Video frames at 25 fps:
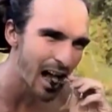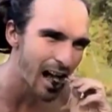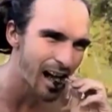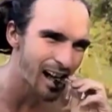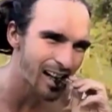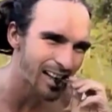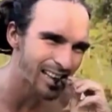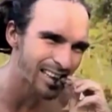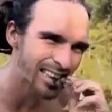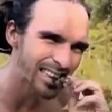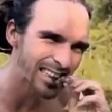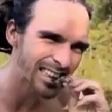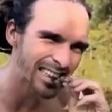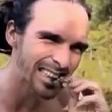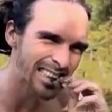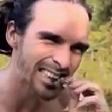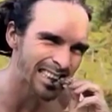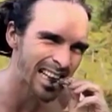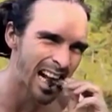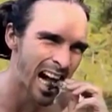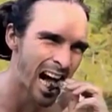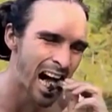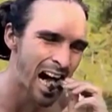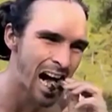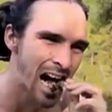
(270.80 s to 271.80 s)
Swallow it, man.
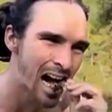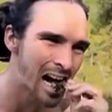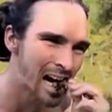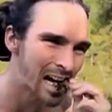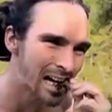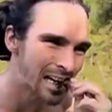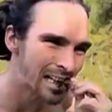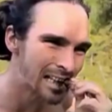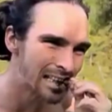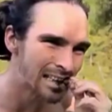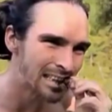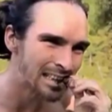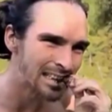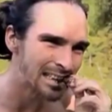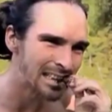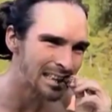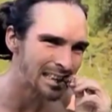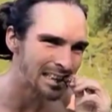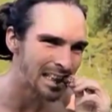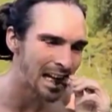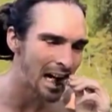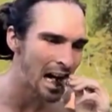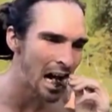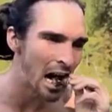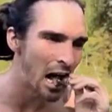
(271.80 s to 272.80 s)
What does it taste like?
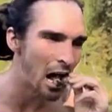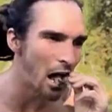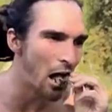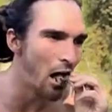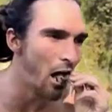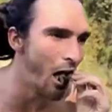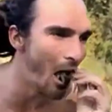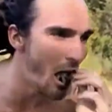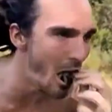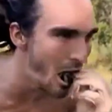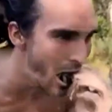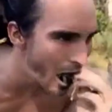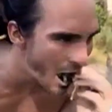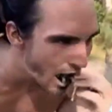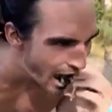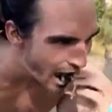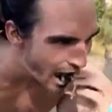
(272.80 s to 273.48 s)
Chicken?